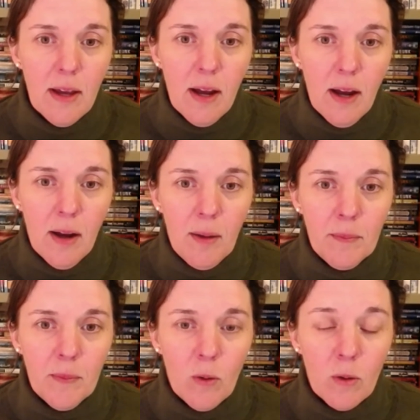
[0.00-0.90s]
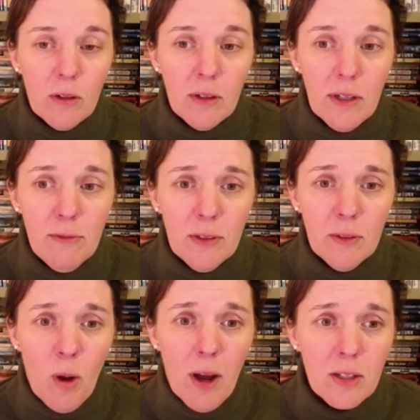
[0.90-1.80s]
or even
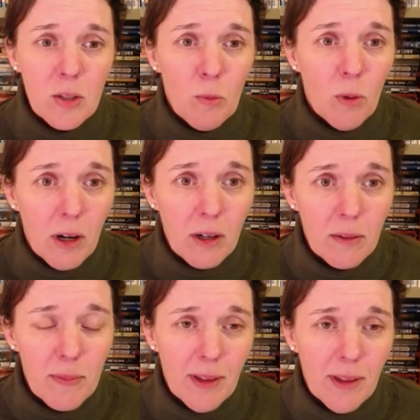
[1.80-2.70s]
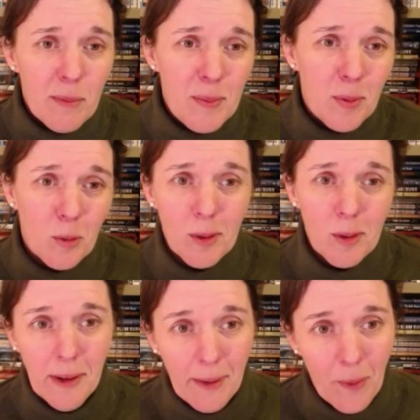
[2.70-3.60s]
walk to work. A lot of people are
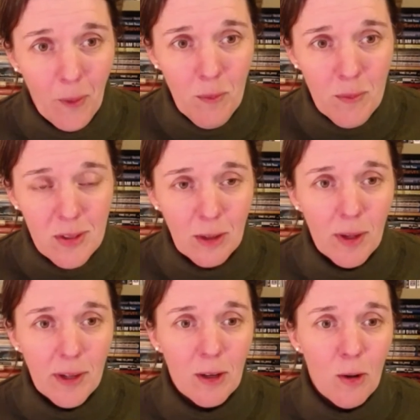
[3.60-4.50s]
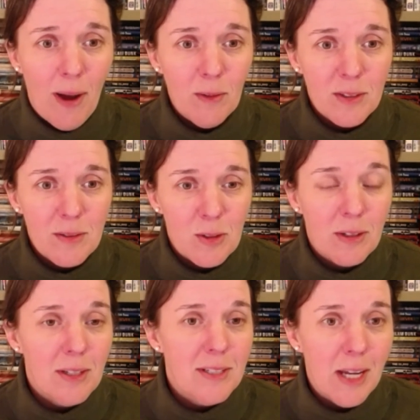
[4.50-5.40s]
working at home, so they want to go out
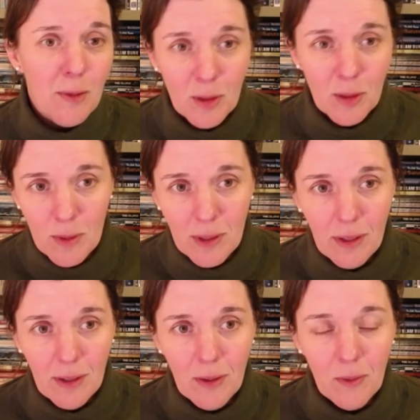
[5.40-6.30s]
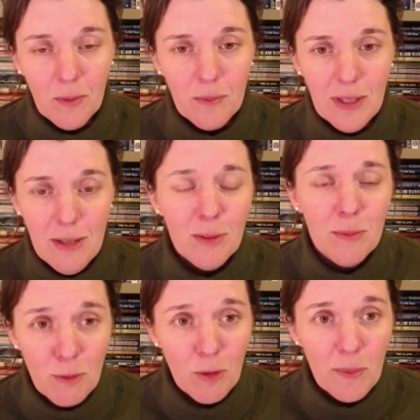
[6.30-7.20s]
during the day when they're working at home, even
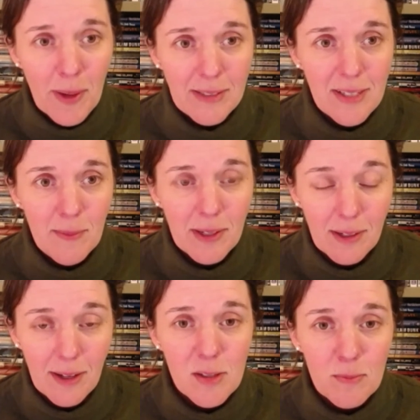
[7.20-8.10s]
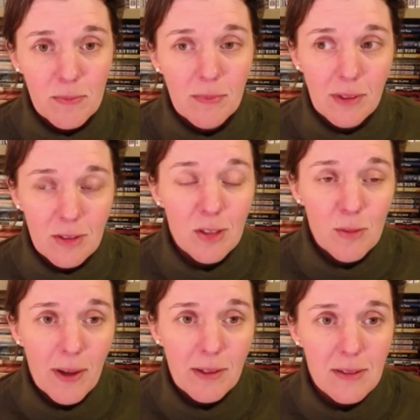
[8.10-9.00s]
before the pandemic, and I
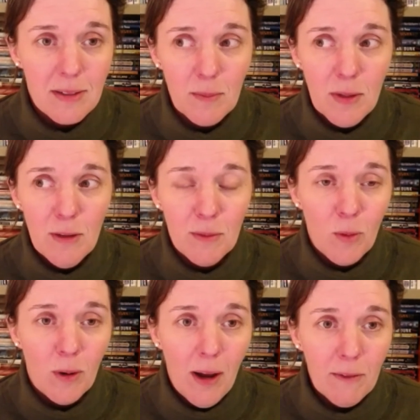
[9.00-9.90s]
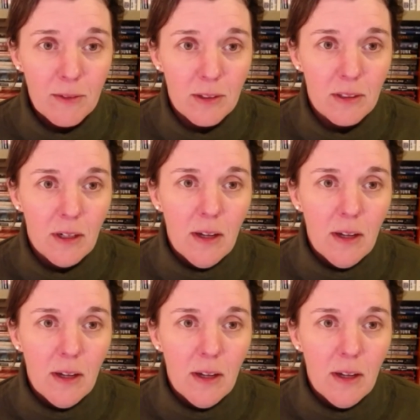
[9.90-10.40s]
suspect it's going to be even more after.